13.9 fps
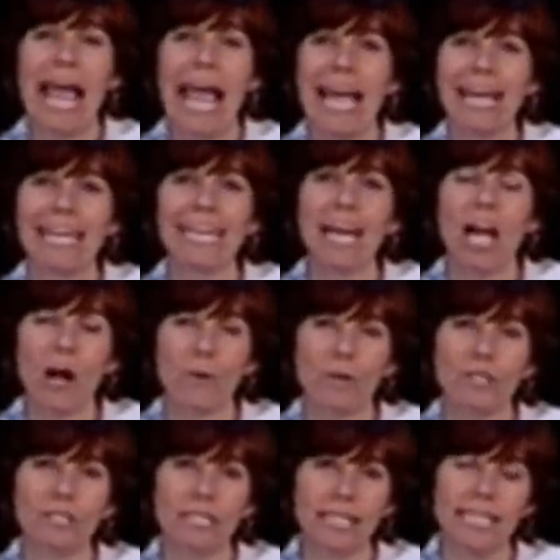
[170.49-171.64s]
and our
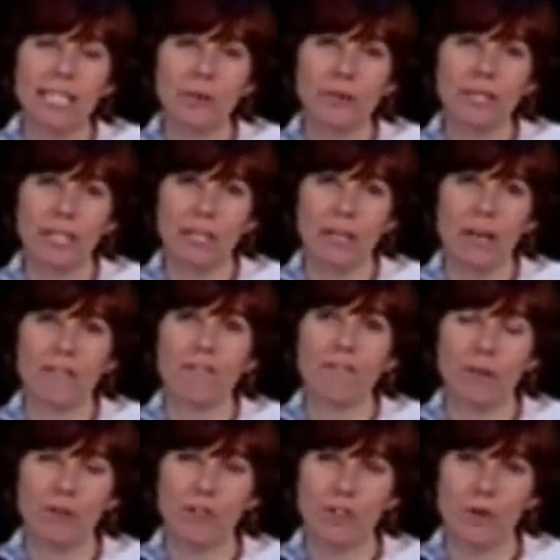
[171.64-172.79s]
security of
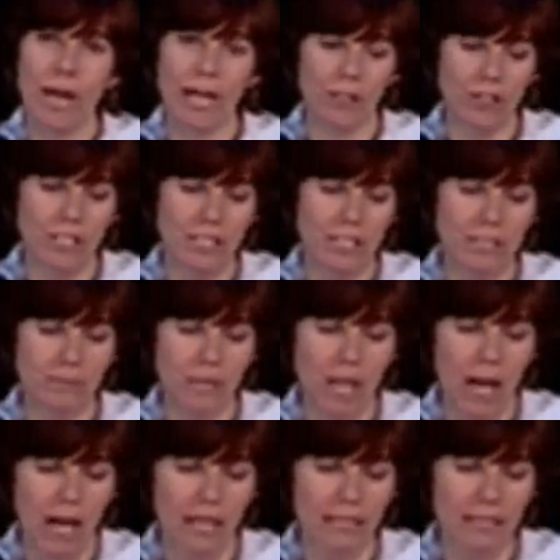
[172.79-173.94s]
future energy
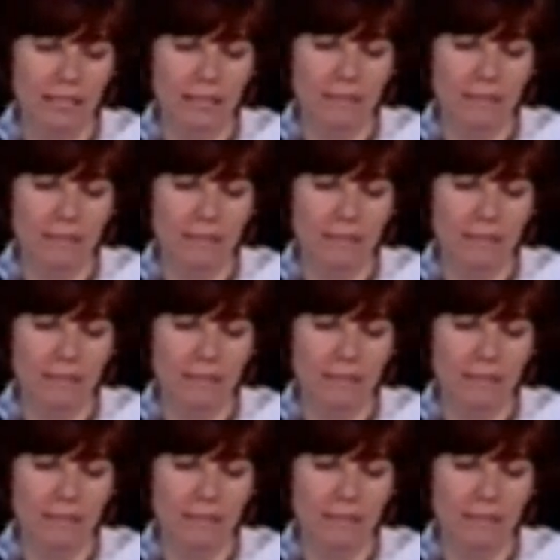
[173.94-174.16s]
supplies.